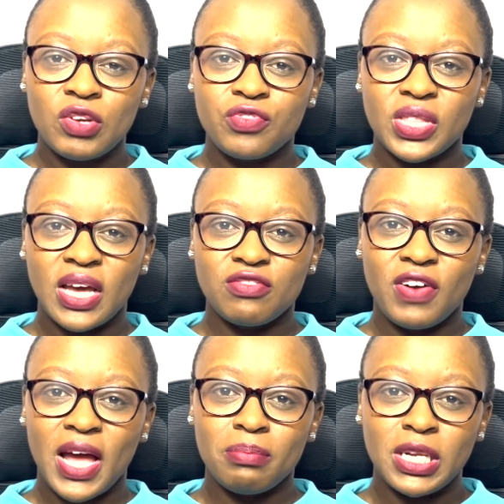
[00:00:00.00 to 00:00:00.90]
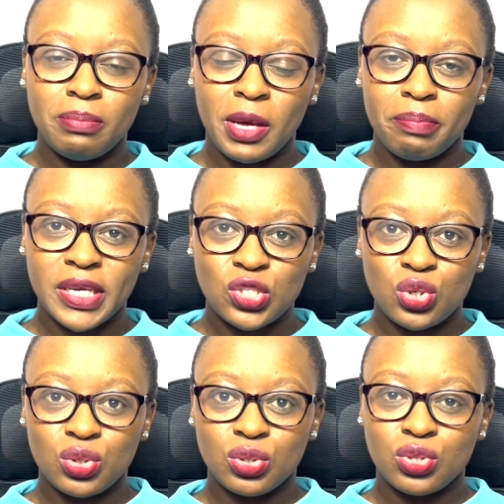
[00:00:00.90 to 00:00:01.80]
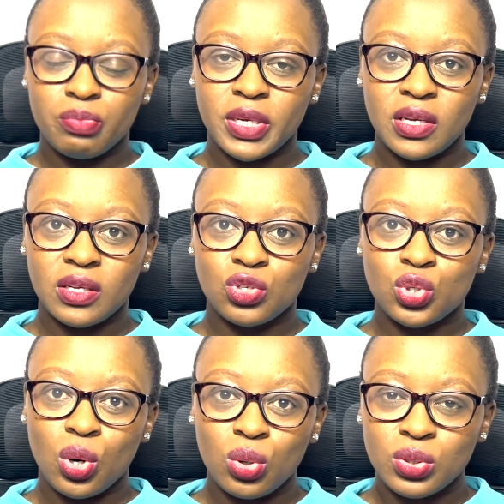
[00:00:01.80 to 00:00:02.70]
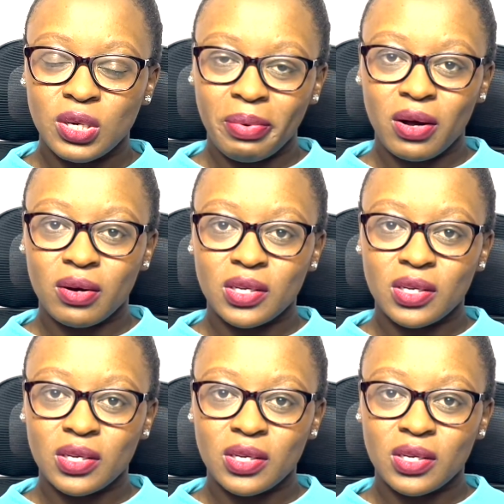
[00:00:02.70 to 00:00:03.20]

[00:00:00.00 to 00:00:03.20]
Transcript: for that family member to be told about,